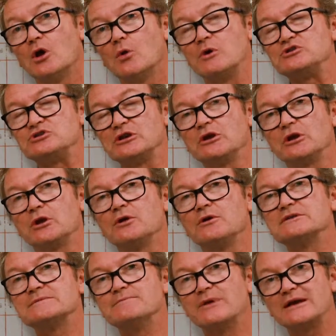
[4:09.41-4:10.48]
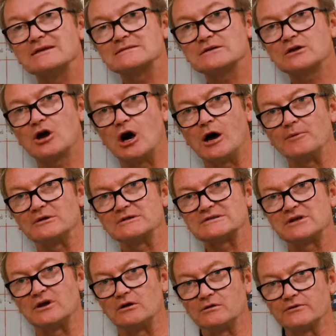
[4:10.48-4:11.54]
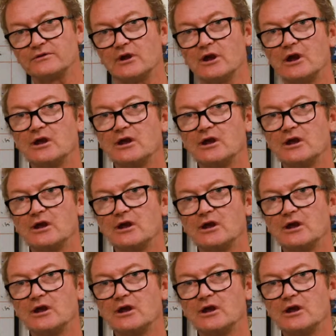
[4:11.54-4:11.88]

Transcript: which includes mesenchymal cells.